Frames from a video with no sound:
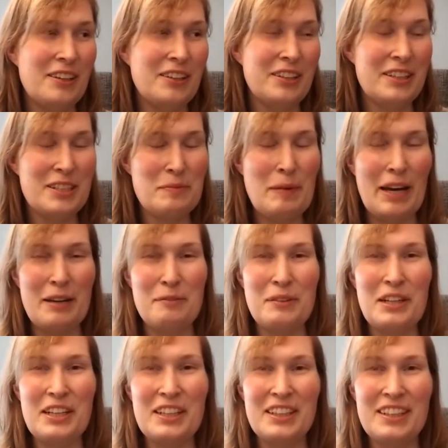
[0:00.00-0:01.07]
its
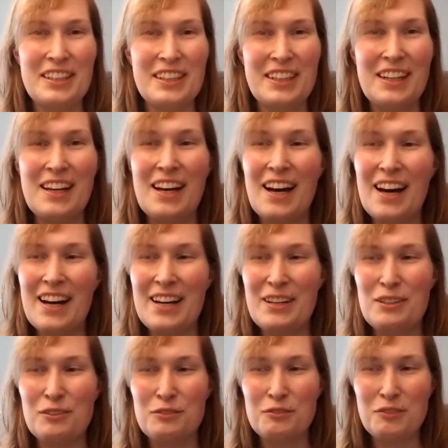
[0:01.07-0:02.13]
paintwork,
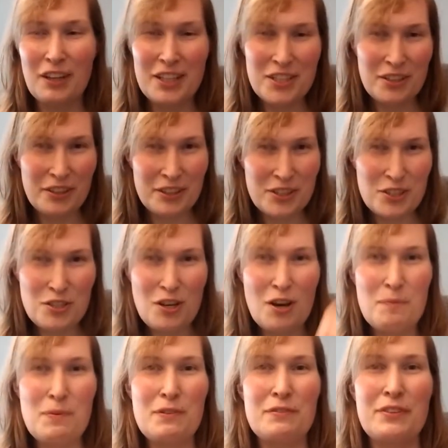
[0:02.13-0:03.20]
right on the
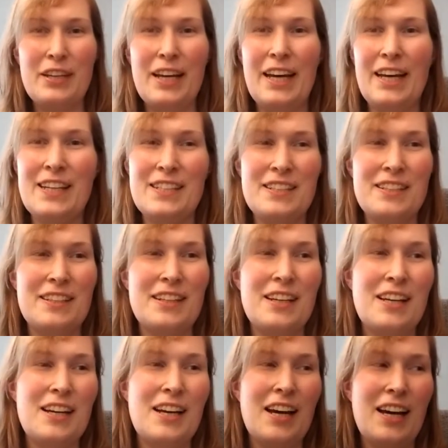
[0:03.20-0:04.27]
top of the head,
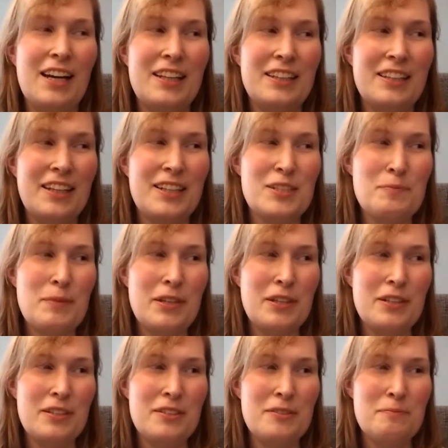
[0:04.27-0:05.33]
and that's
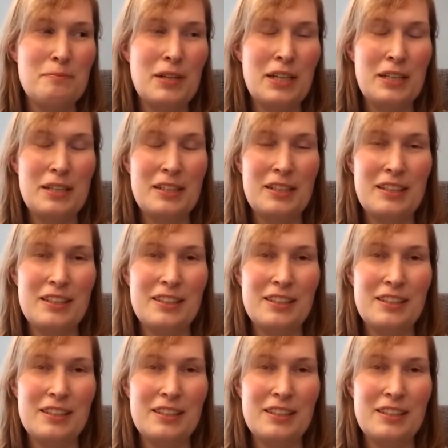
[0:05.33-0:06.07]
because my